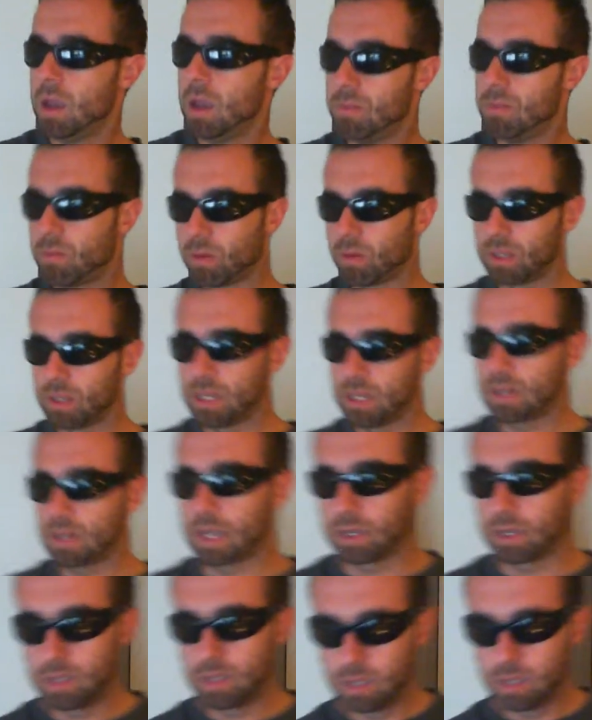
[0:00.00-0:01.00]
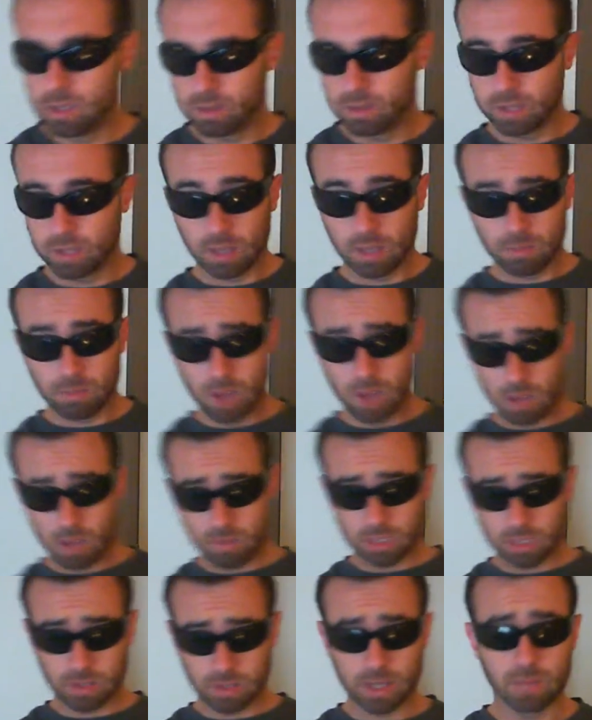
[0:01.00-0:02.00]
But probably like the thing I
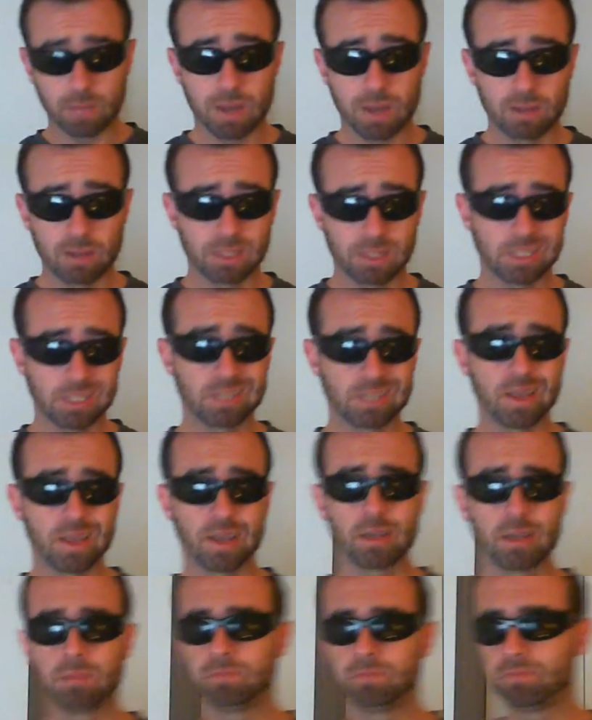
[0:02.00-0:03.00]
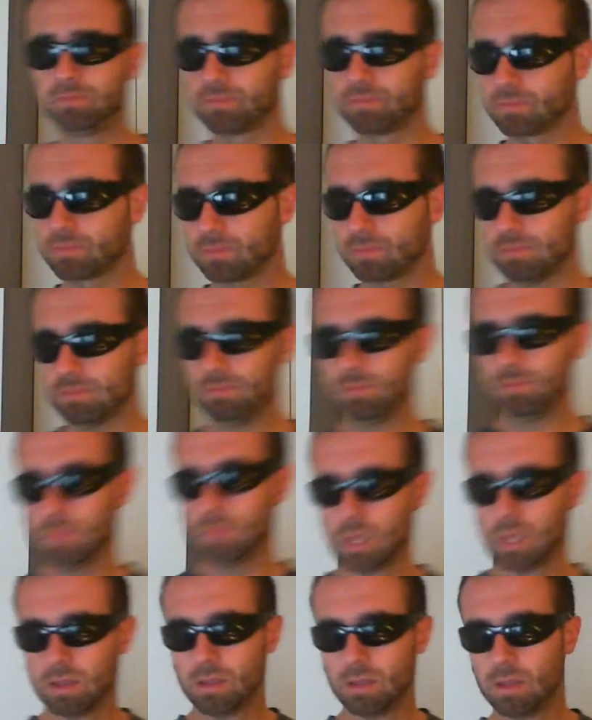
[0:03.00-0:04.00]
most like about this is like
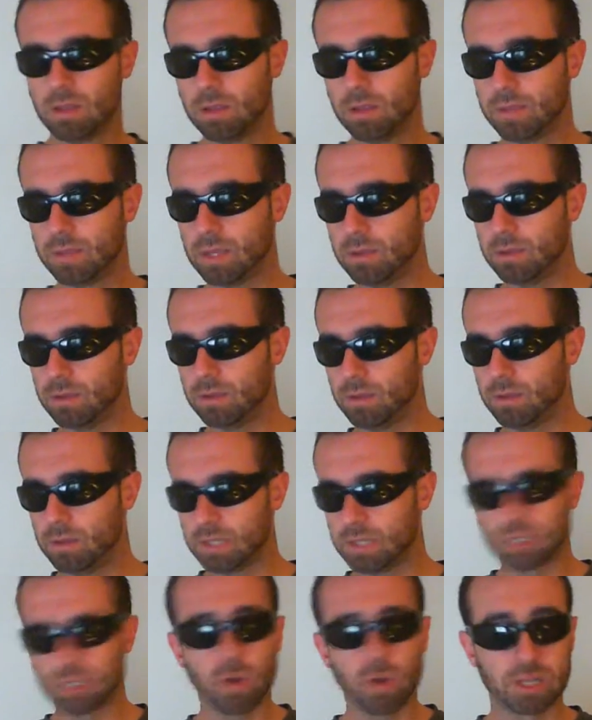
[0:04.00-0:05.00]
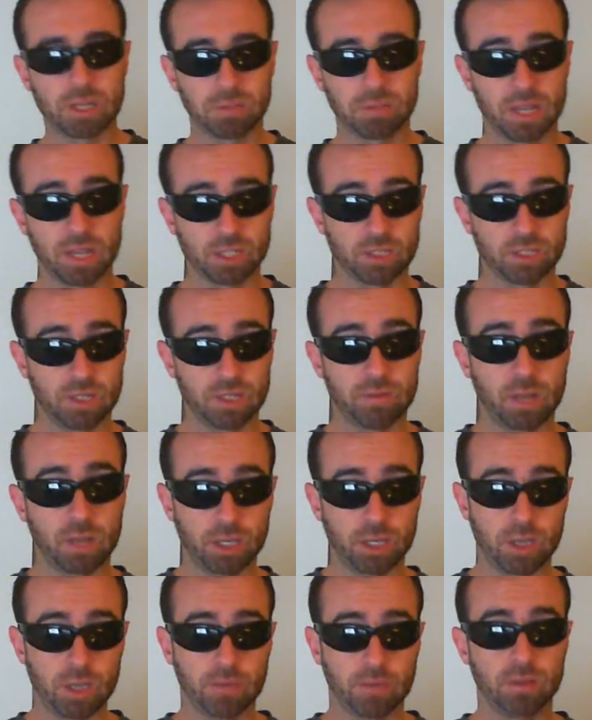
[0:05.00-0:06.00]
there's no explanation given.
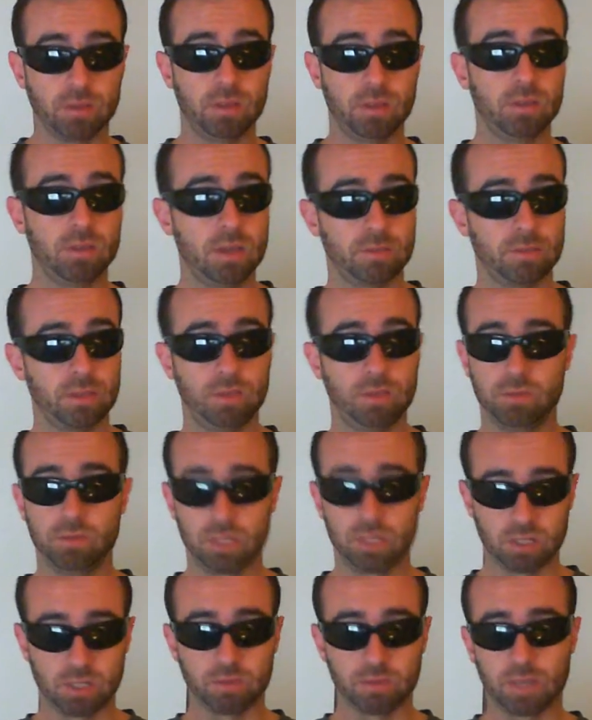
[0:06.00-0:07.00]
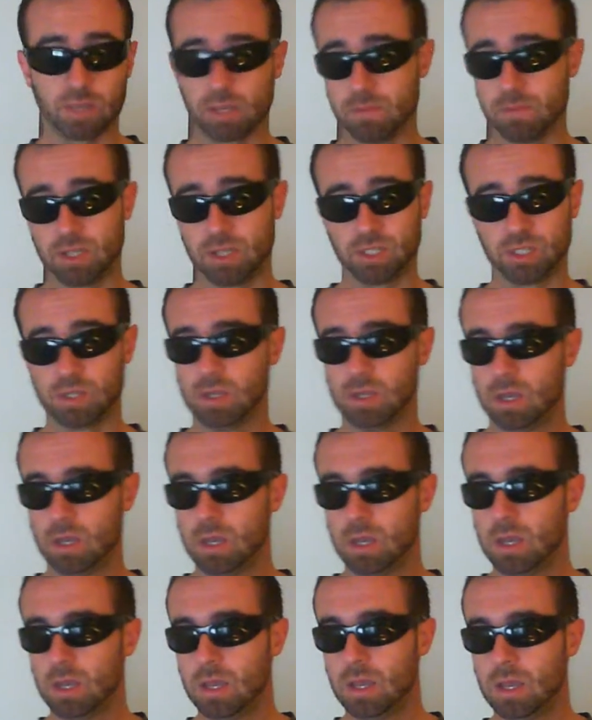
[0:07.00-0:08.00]
Like you have to think for yourself, like I mentioned.
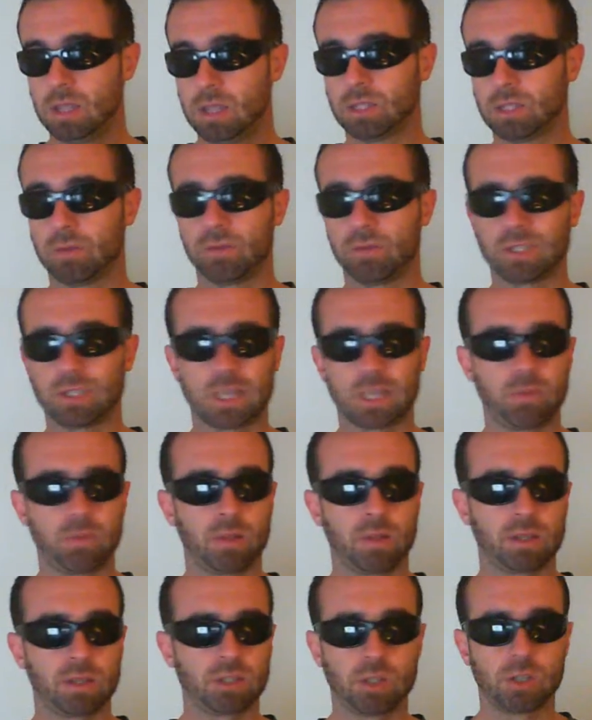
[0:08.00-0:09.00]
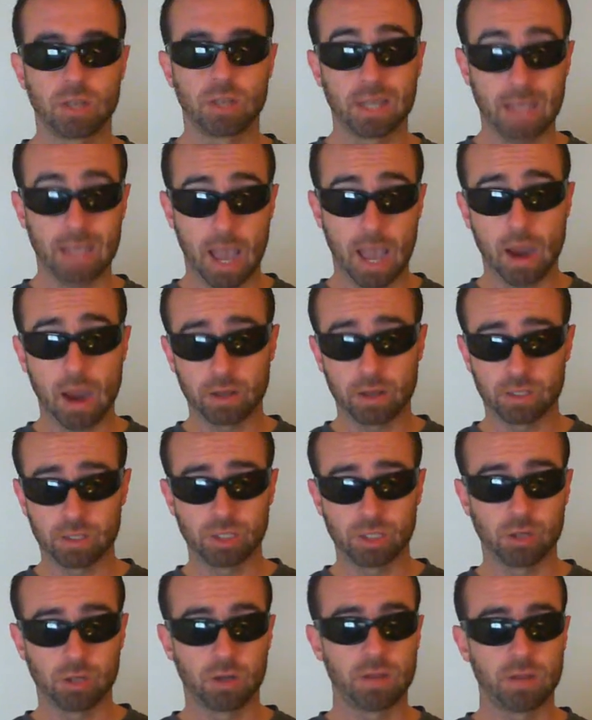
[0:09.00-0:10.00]
So for example, like they'll show like a character
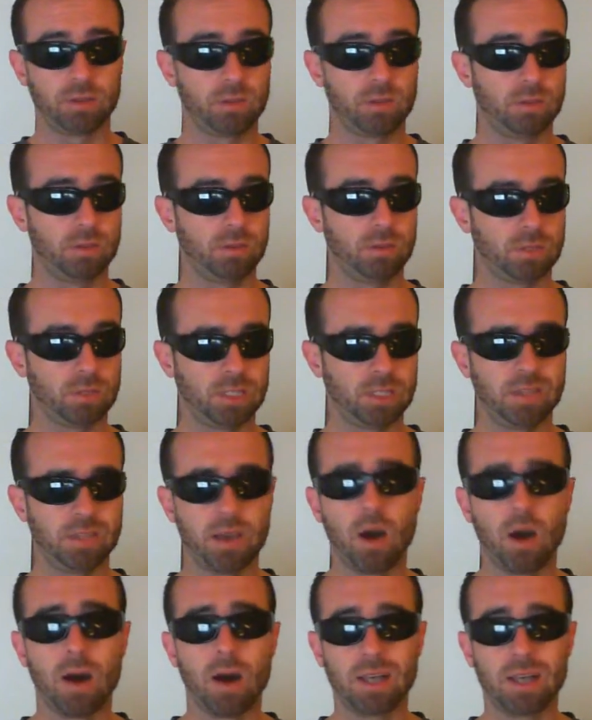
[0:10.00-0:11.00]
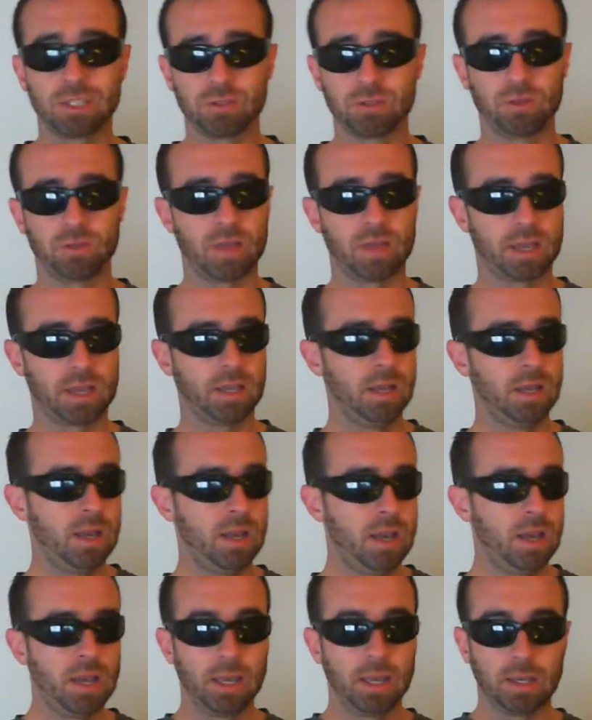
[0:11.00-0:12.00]
shot and you'll see their eyes sort of like
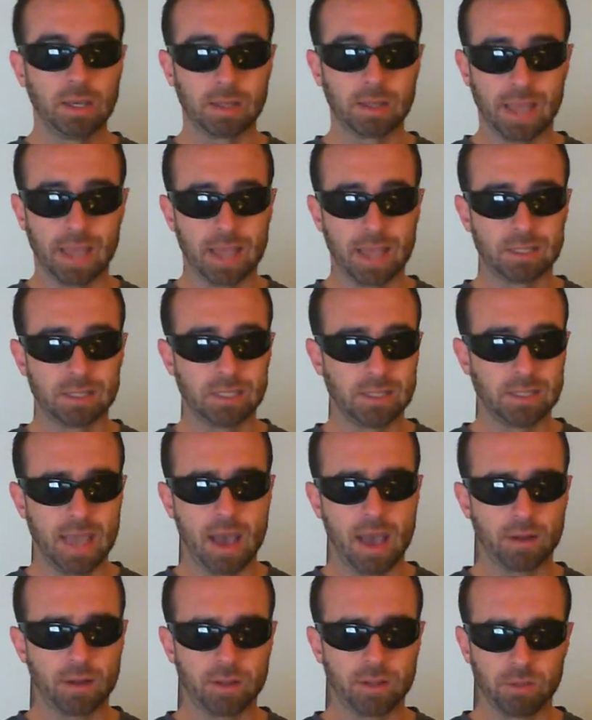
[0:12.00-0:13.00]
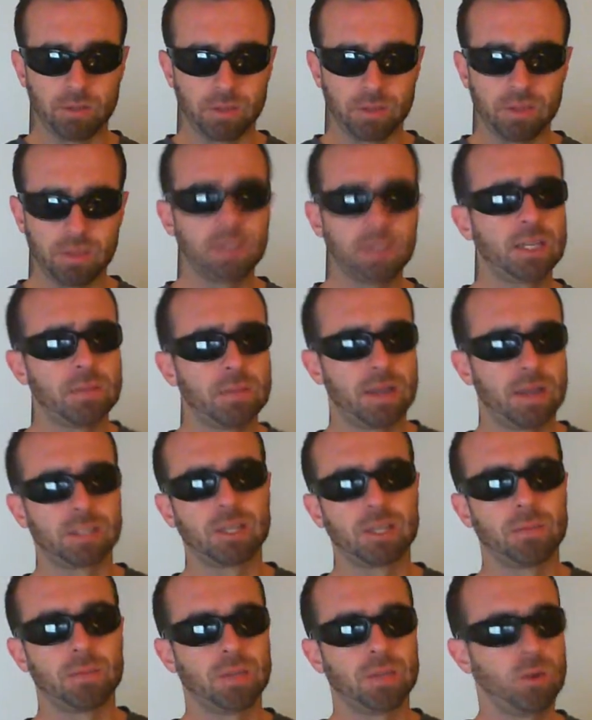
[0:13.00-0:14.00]
glance down and they'll be thinking about
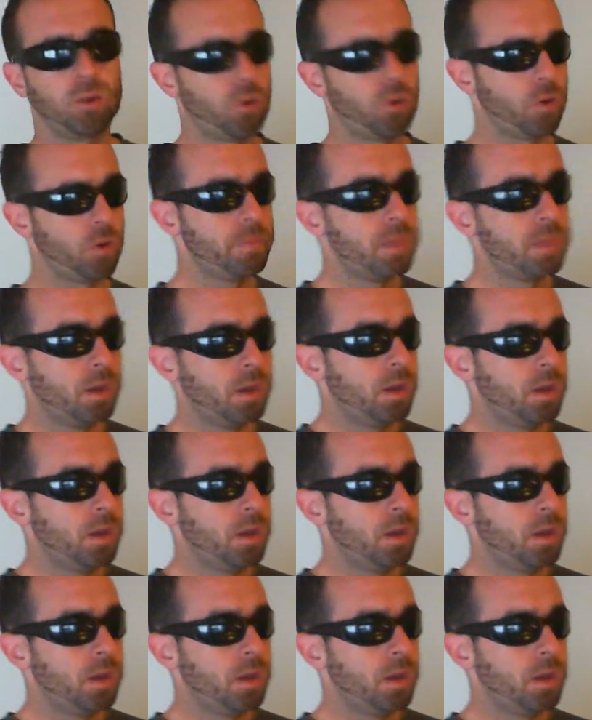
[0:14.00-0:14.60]
something, or